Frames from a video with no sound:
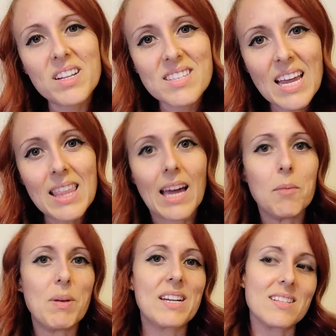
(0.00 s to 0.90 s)
say
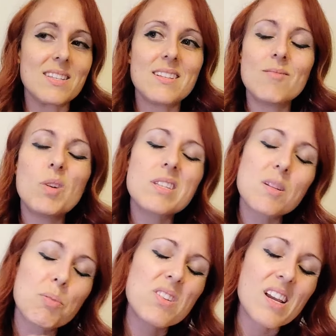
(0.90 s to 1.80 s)
that because he wants
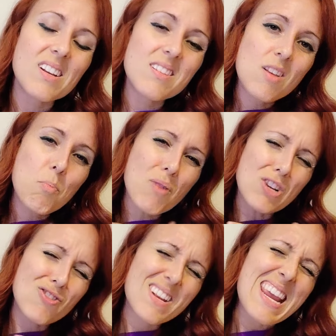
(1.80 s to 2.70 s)
to protect his little
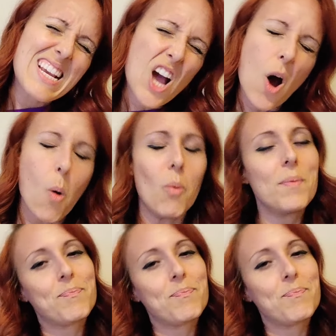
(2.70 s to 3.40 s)
precious ego.